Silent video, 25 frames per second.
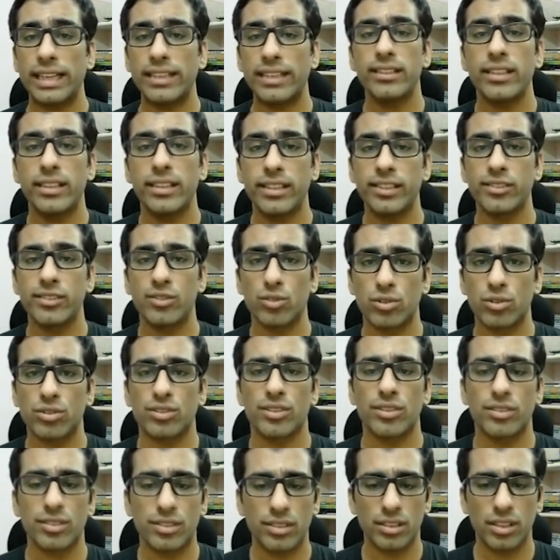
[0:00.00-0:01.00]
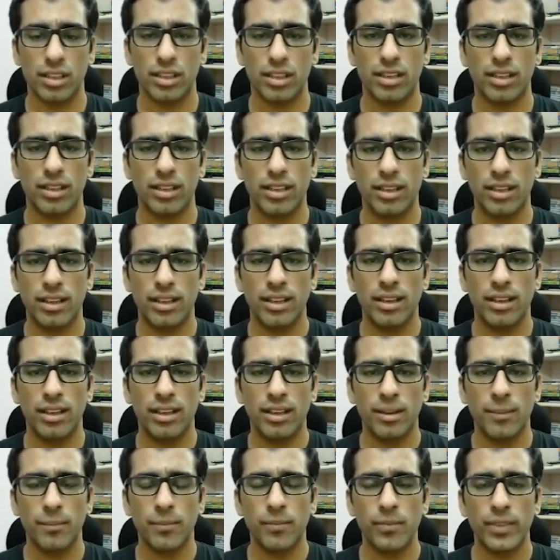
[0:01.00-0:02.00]
the resources.
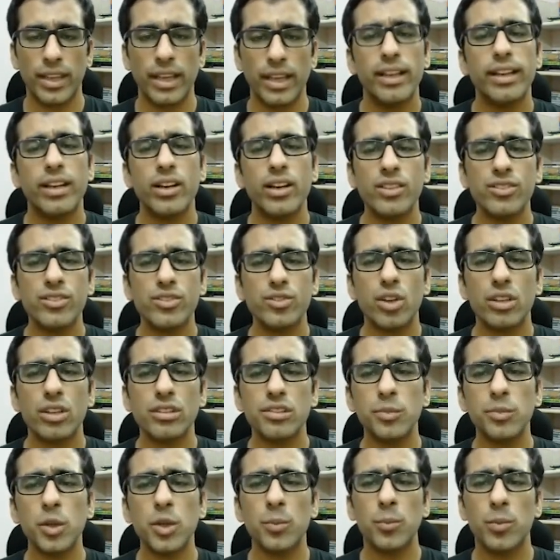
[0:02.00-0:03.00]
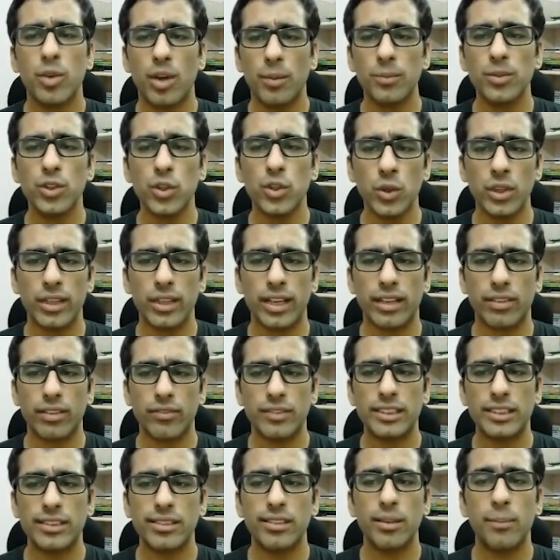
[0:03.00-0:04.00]
He also talks about Prompt Toolkit,
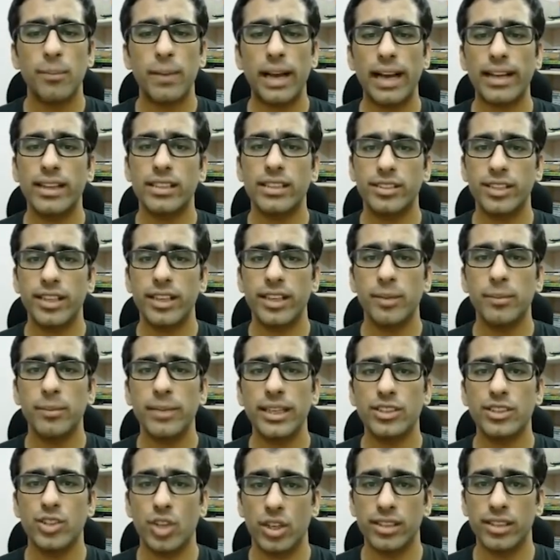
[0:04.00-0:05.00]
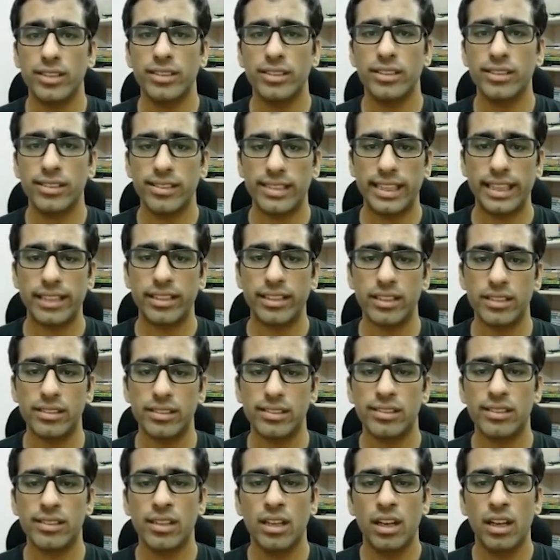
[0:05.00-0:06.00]
which is a package written by Jonathan
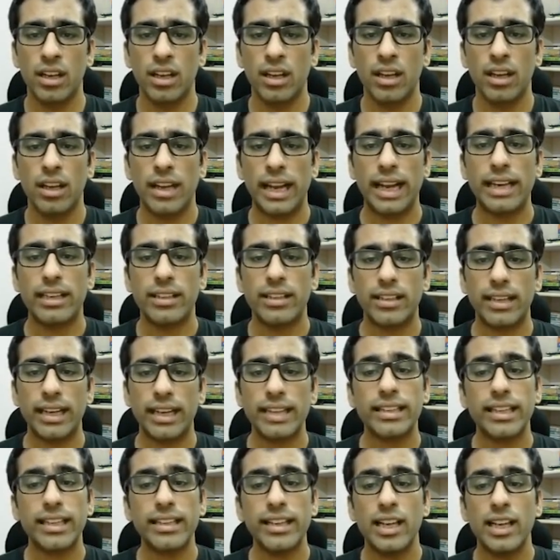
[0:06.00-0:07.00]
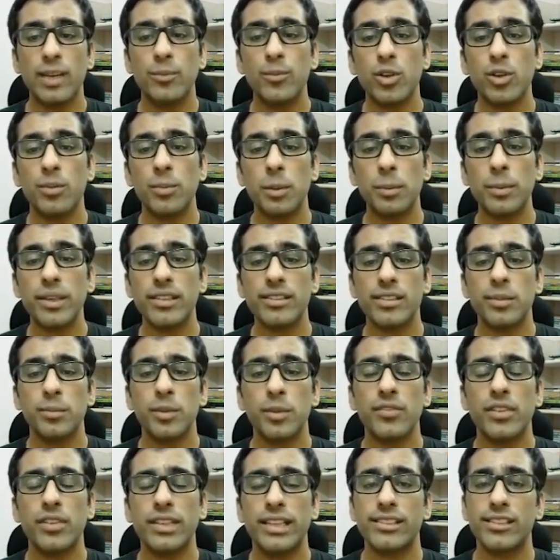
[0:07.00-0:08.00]
Slenders, and it can help you implement some
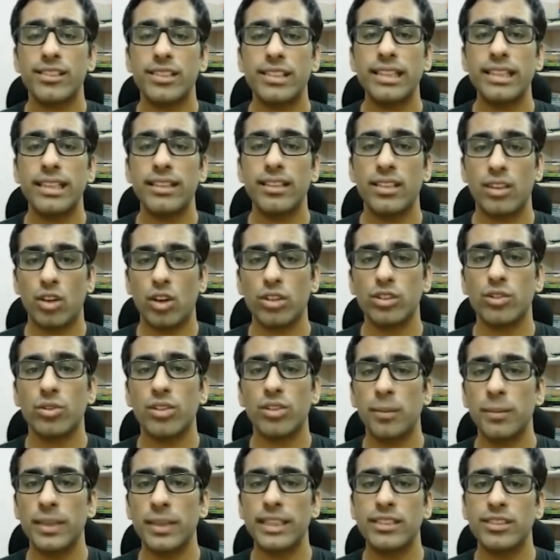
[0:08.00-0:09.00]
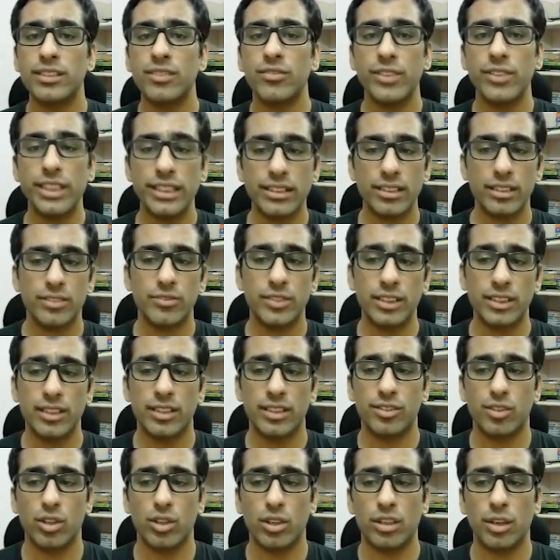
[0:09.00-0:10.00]
of the history and auto-completion features we
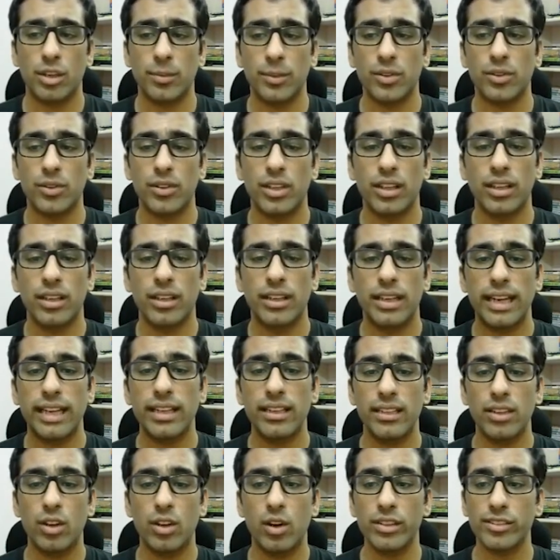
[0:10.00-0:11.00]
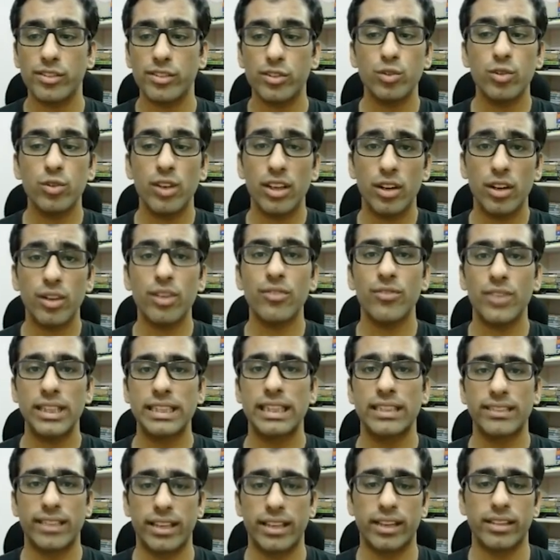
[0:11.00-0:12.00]
just talked about, and also do a lot of
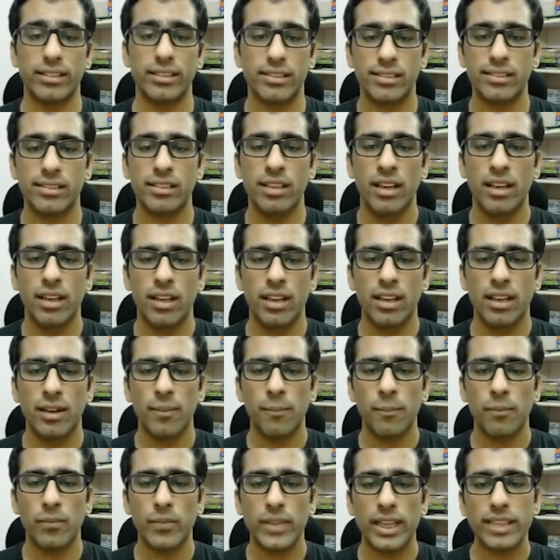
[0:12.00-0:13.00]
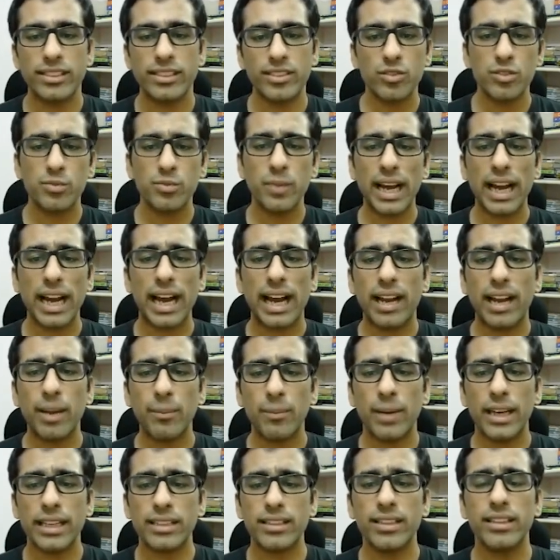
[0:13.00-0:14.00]
other things. It's used by
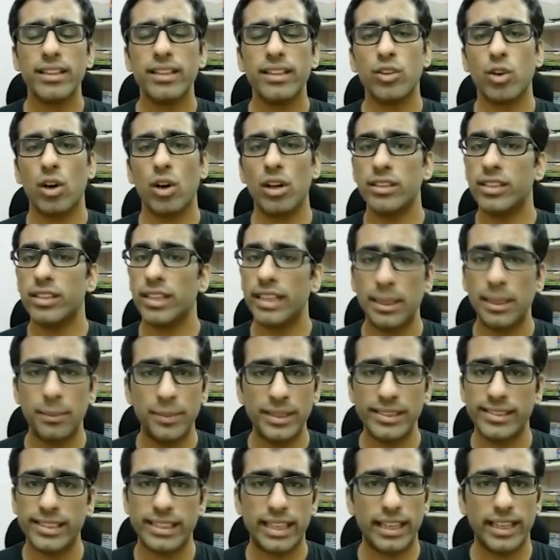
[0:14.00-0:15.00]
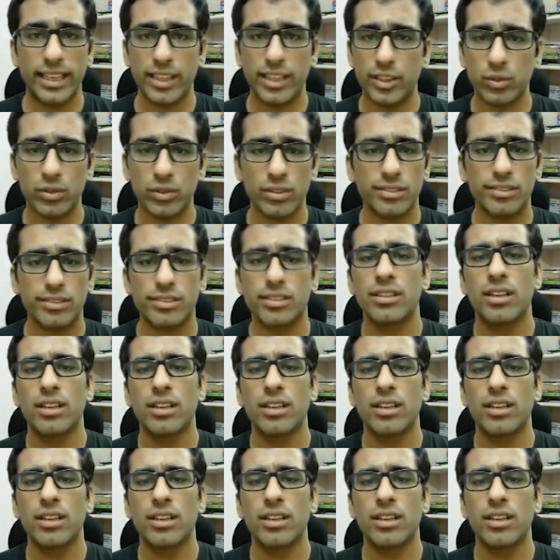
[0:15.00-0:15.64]
IPython in all the DB CLI tools.